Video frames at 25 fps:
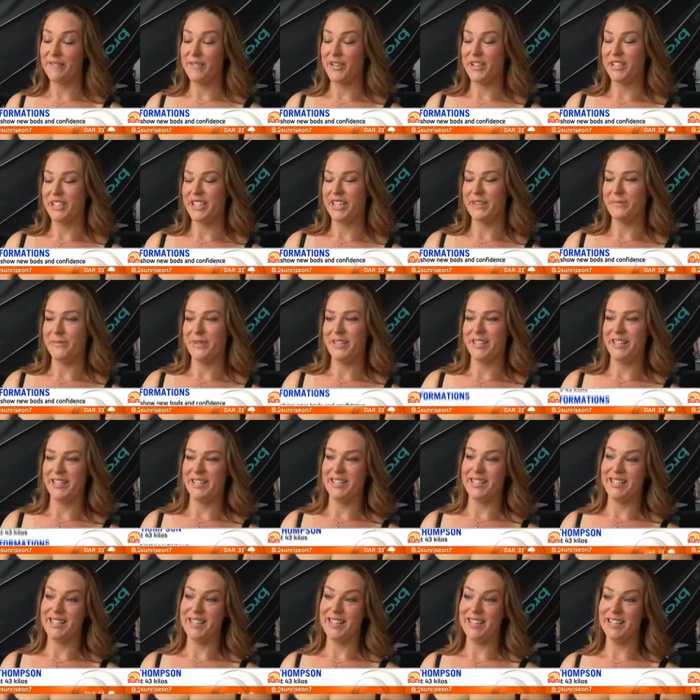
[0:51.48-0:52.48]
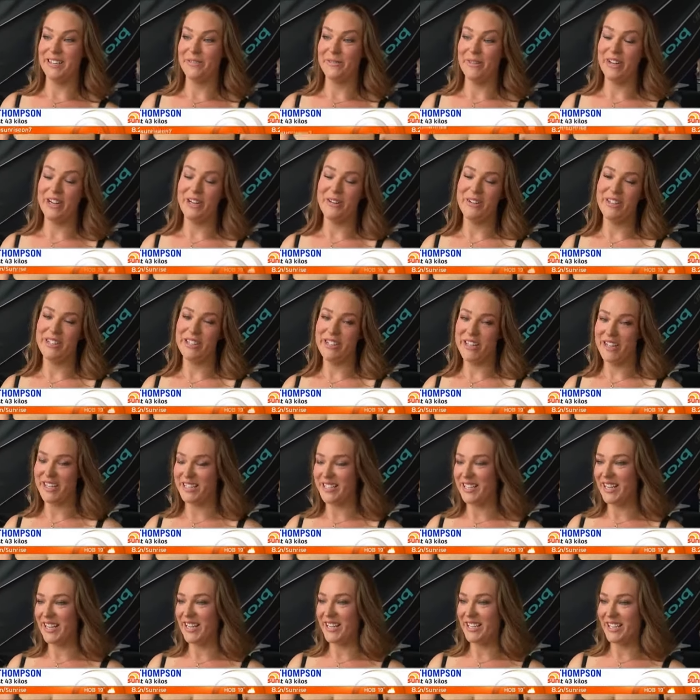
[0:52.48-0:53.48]
first had my son when I was
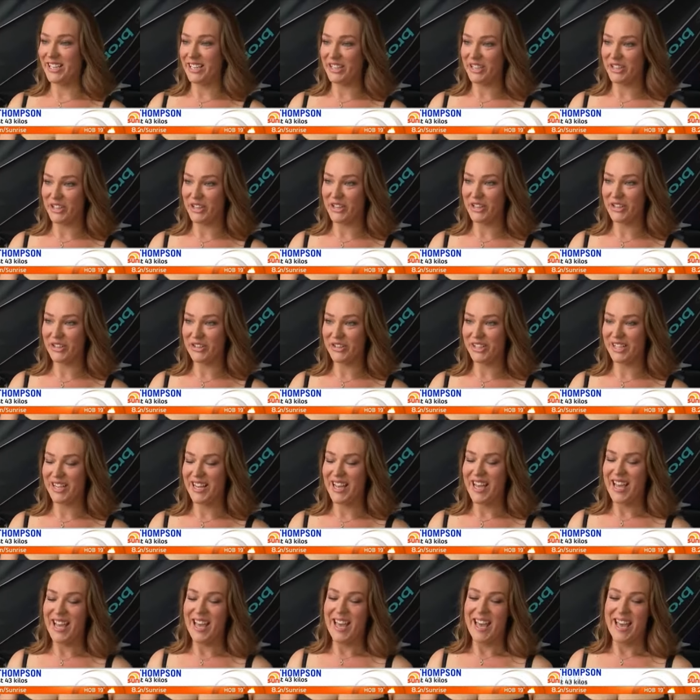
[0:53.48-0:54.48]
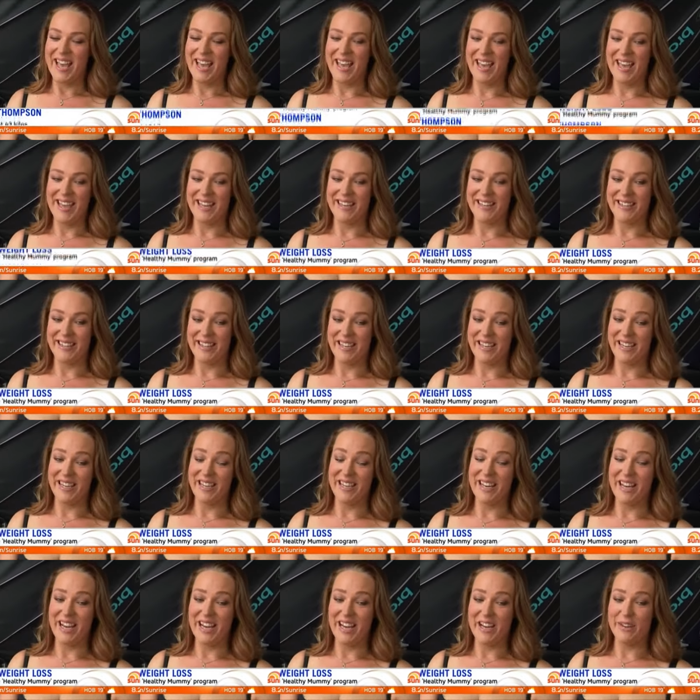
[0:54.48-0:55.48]
19 years old, and
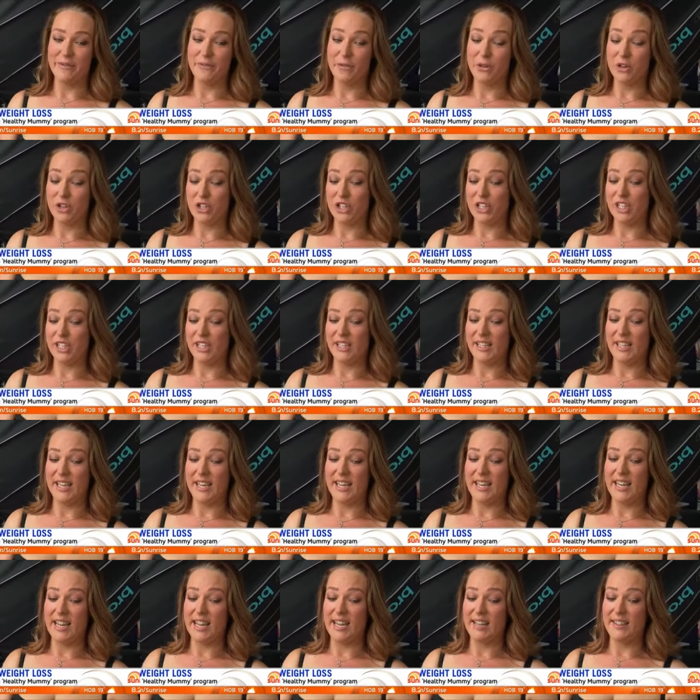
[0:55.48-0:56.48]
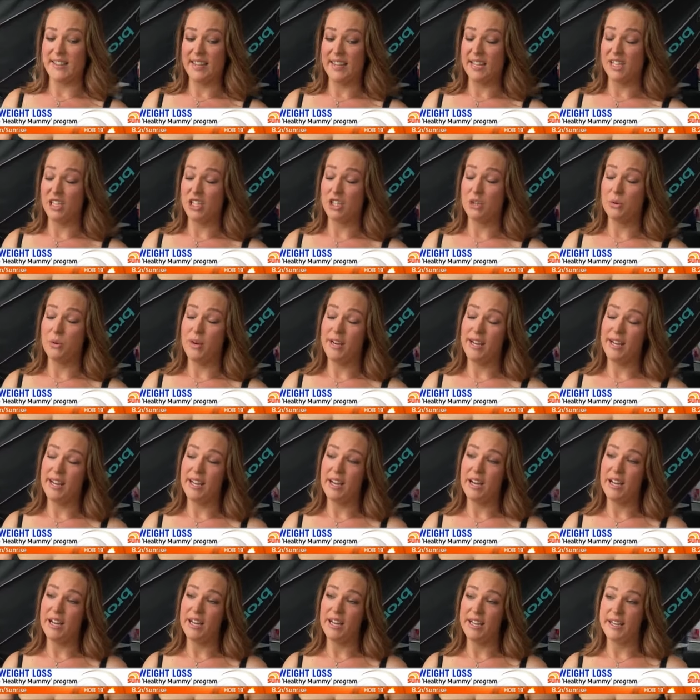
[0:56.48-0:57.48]
then unfortunately at the age of 20,
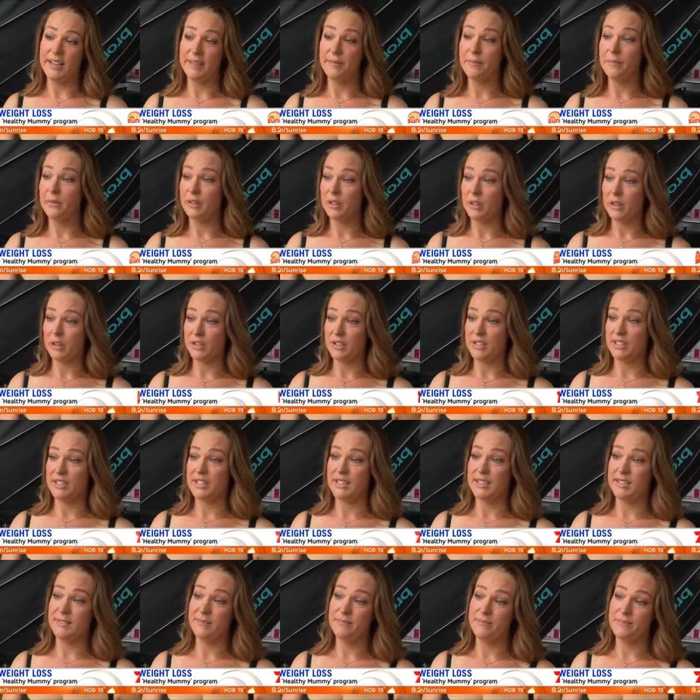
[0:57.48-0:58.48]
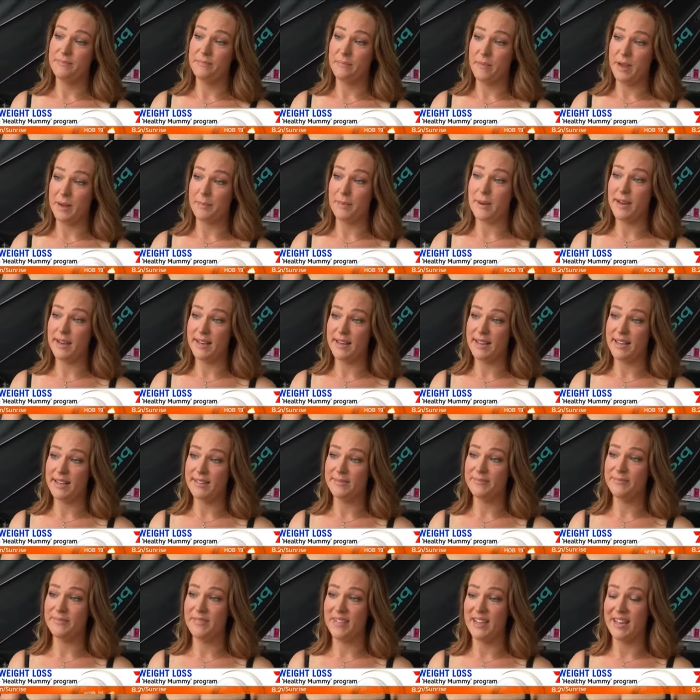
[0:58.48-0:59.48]
I lost my partner,
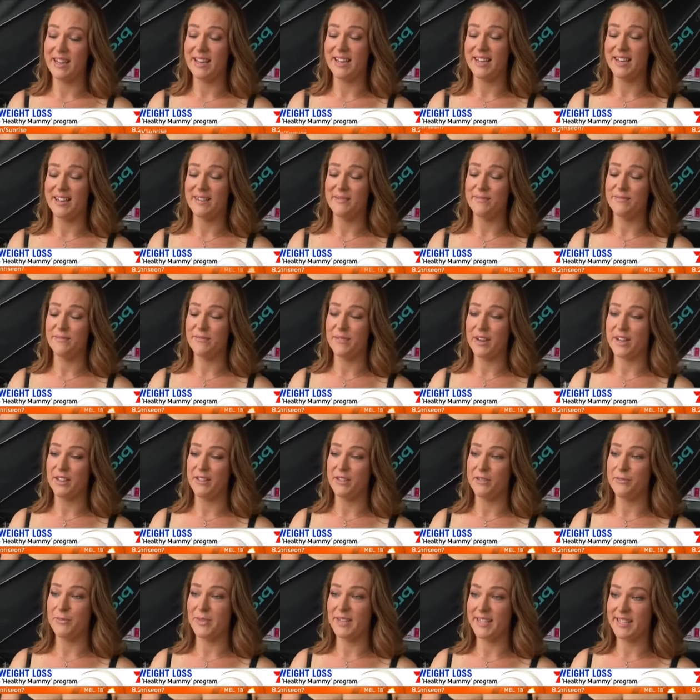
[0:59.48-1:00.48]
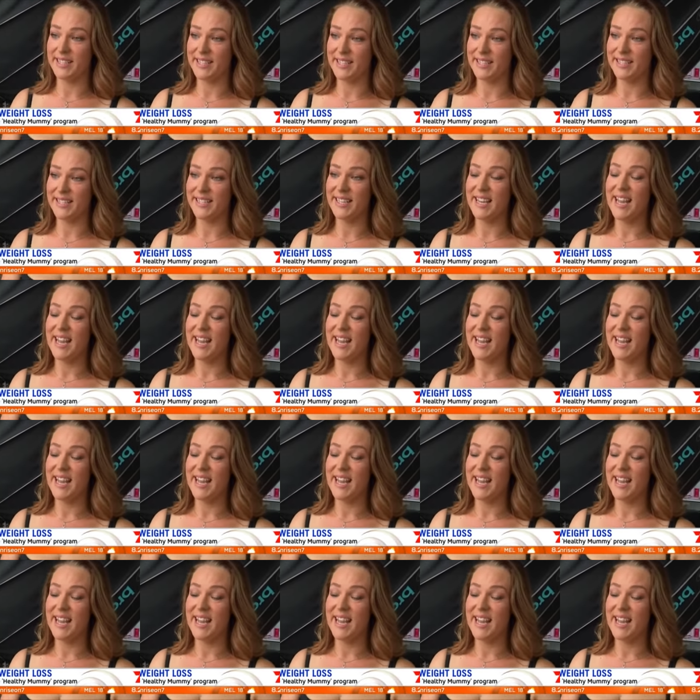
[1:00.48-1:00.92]
um, father of my son